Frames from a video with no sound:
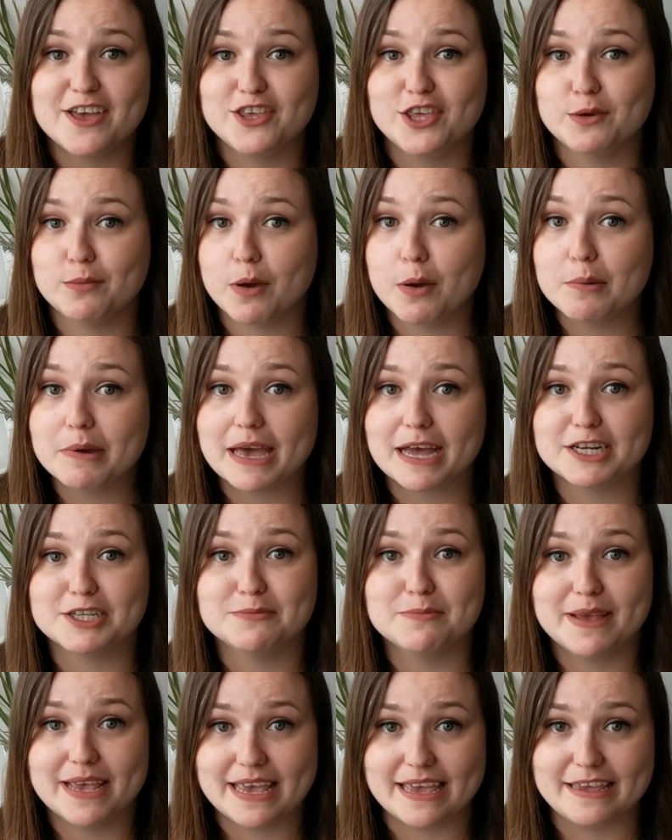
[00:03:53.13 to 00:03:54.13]
You won't
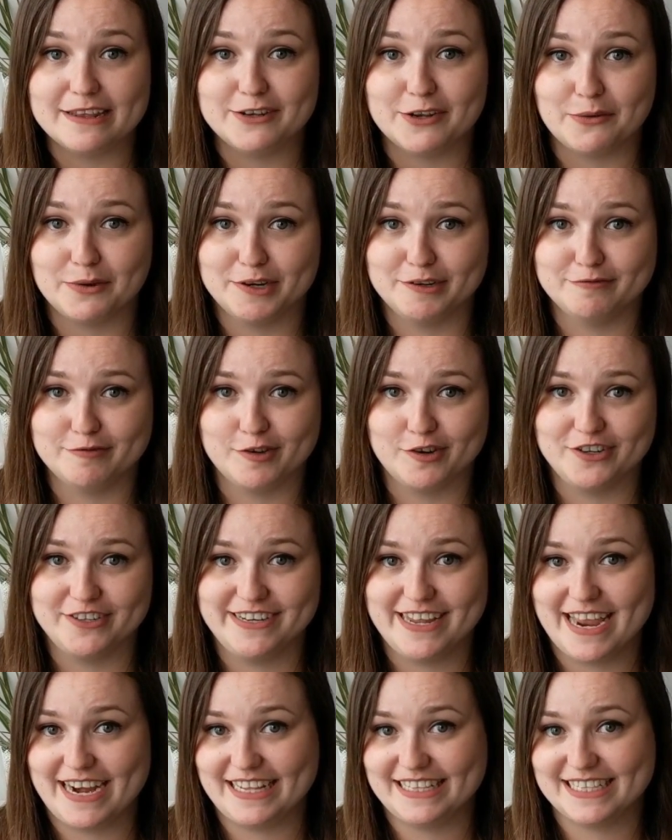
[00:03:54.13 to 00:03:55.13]
catch me doing a
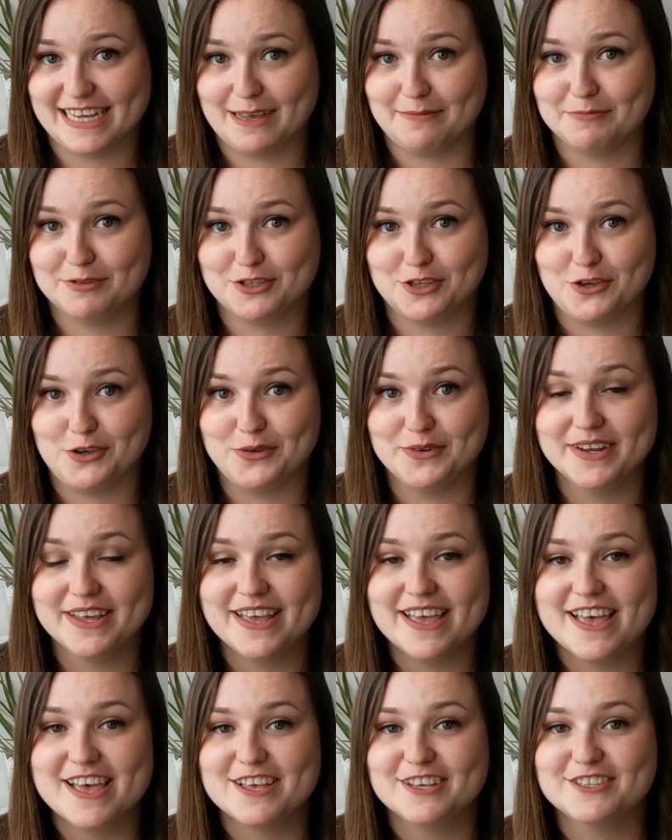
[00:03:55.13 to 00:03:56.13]
run anytime
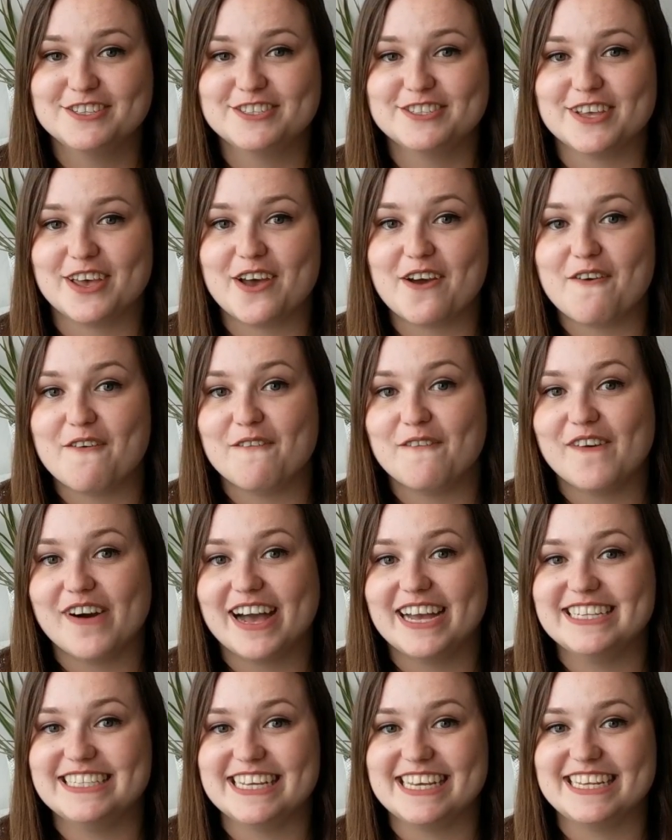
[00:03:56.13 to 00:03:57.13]
soon. So what
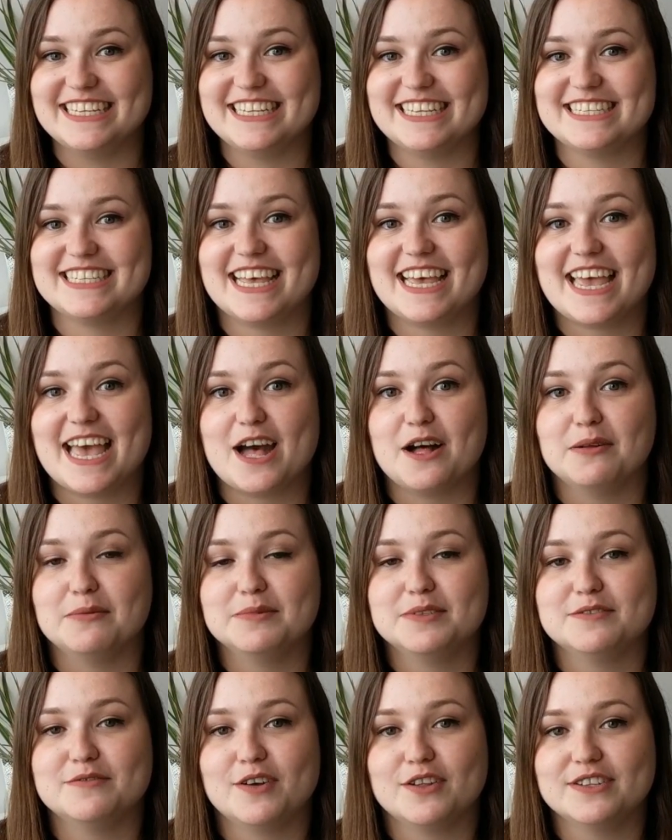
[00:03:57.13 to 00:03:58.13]
I did is I
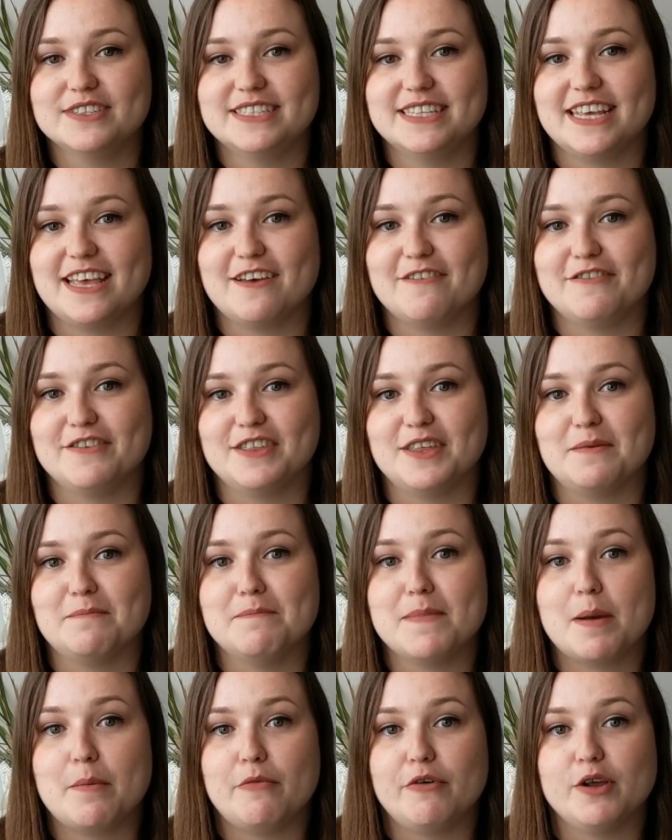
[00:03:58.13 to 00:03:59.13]
helped volunteer for the
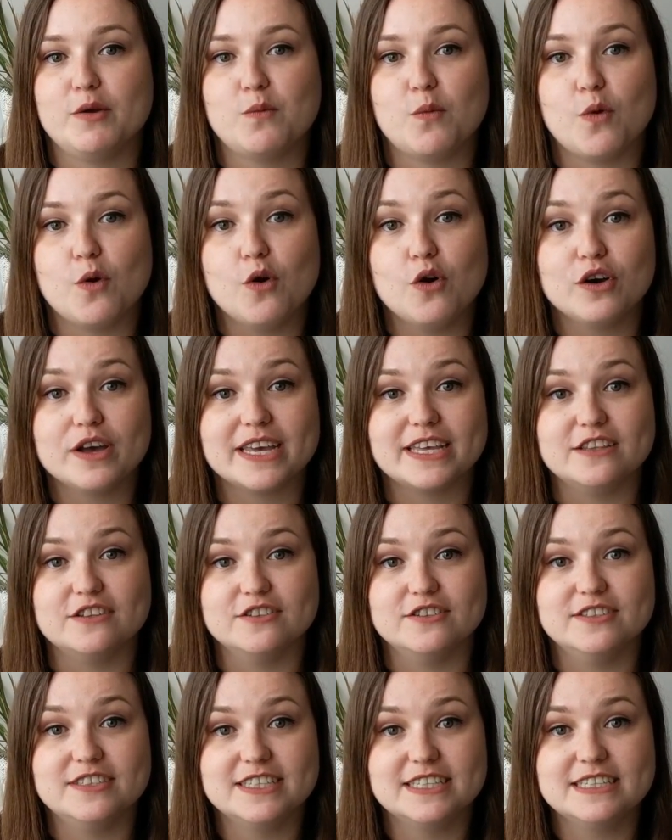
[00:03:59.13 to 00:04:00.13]
Memory Walk in
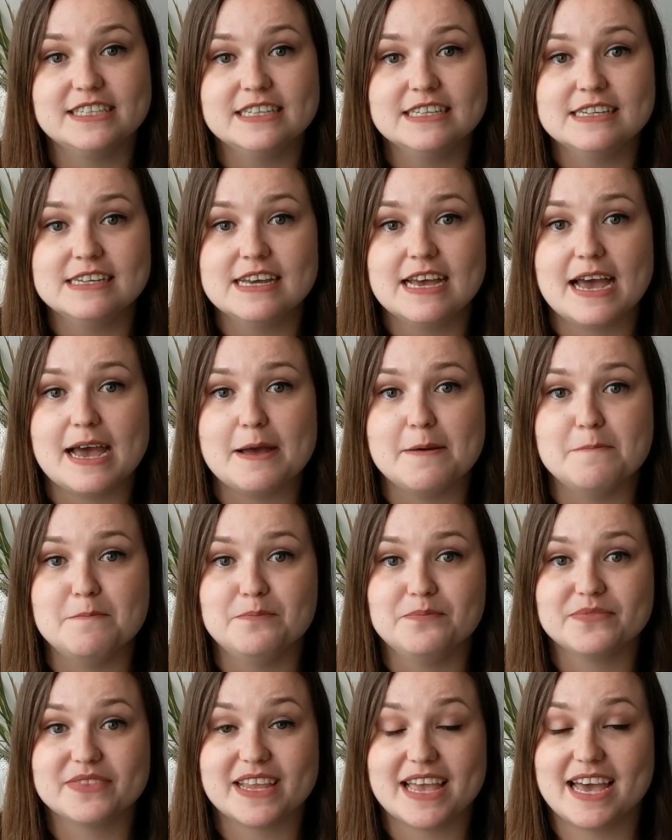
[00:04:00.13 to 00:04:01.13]
London.
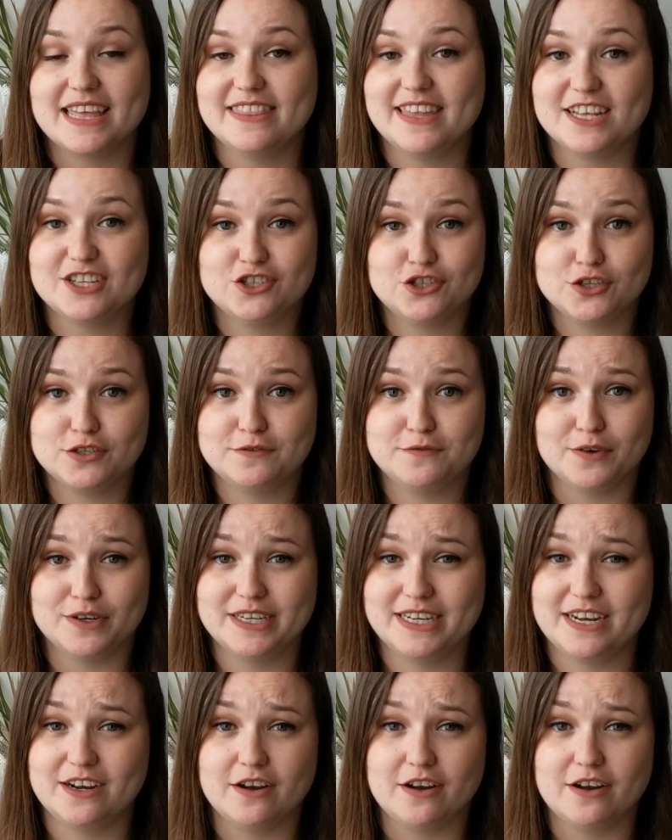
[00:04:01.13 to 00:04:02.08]
And that's just fun in